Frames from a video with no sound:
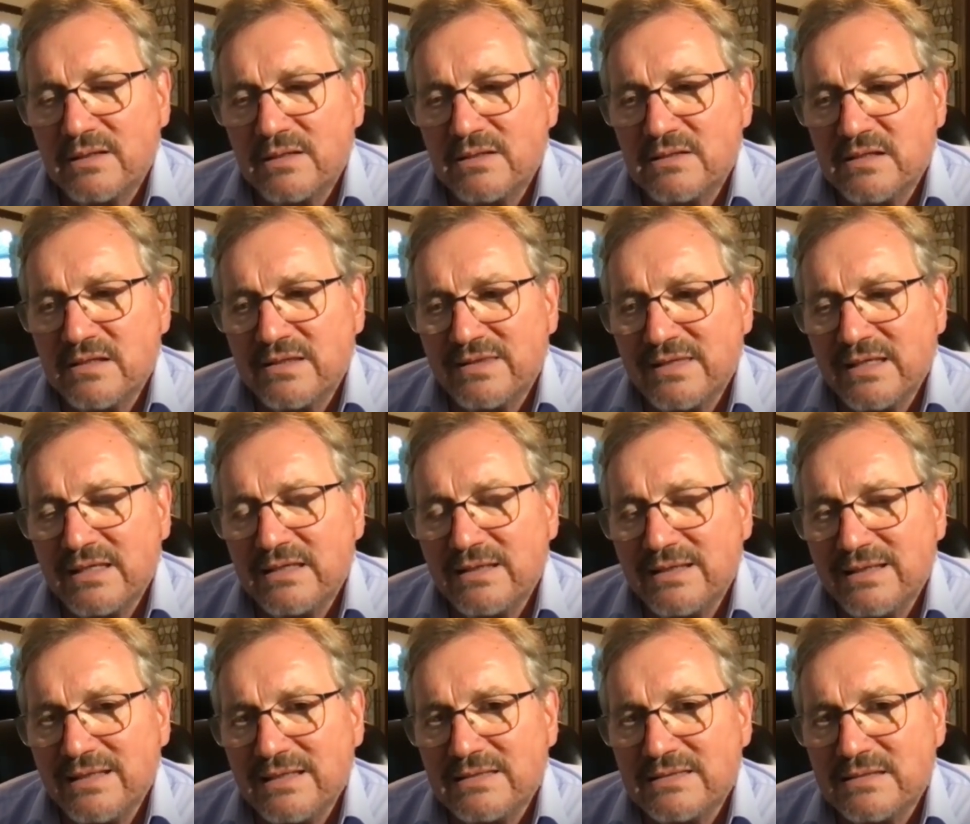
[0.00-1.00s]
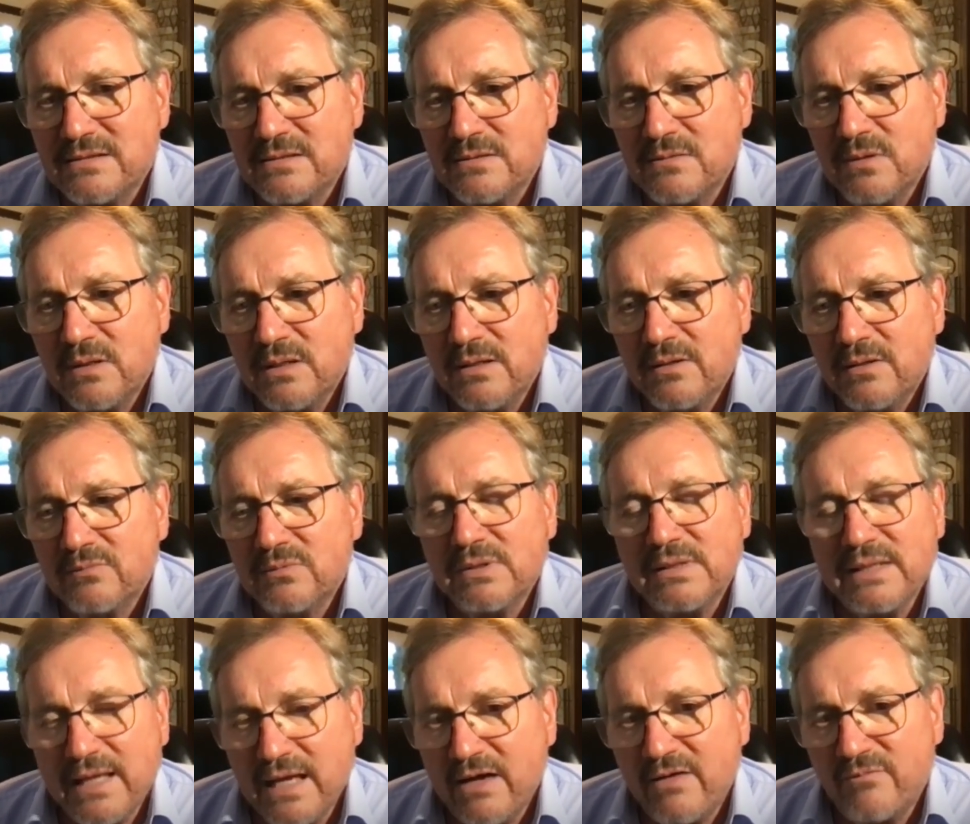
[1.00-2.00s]
And do you think you need to
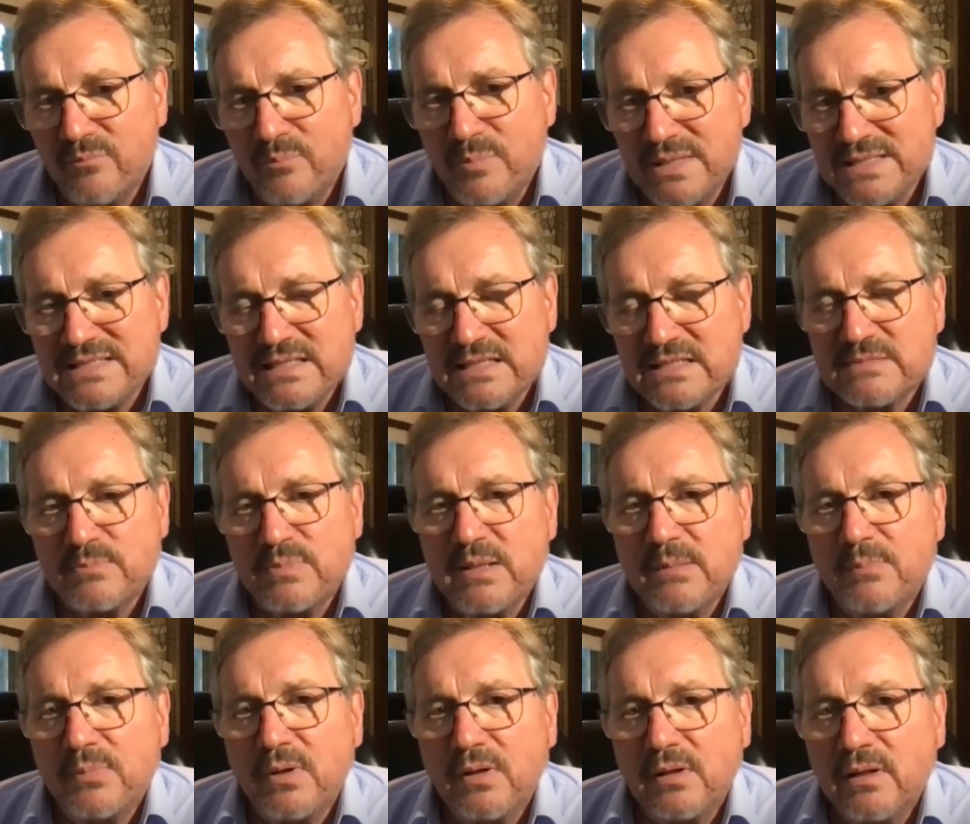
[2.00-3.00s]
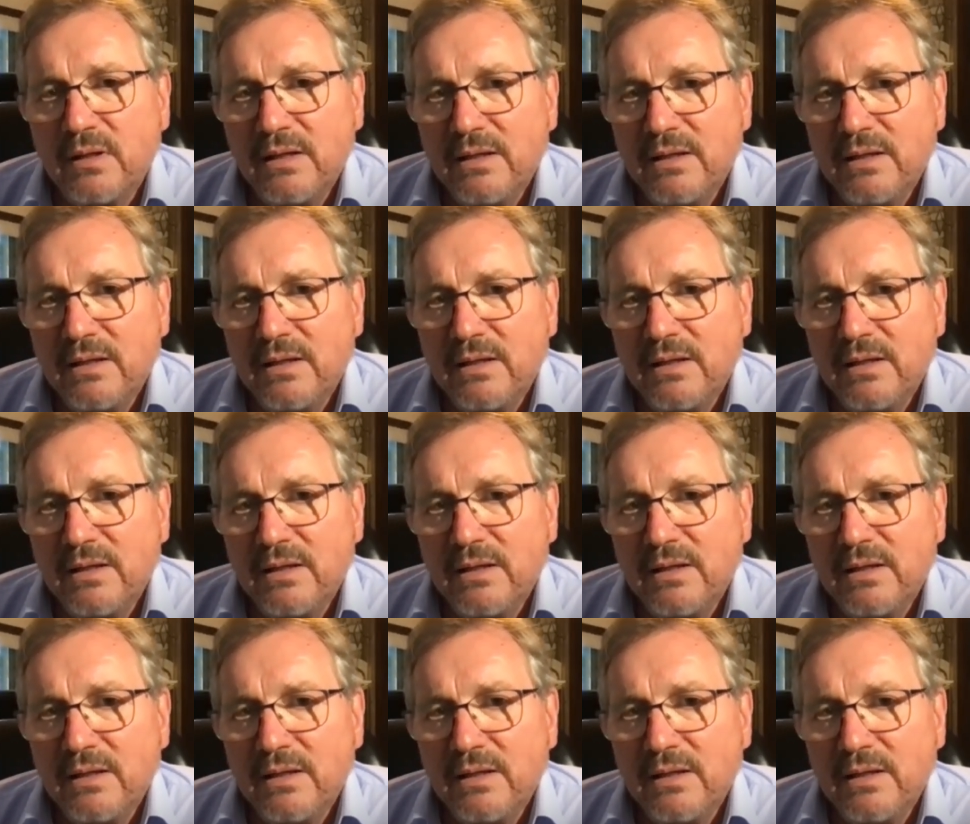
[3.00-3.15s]
really have business people,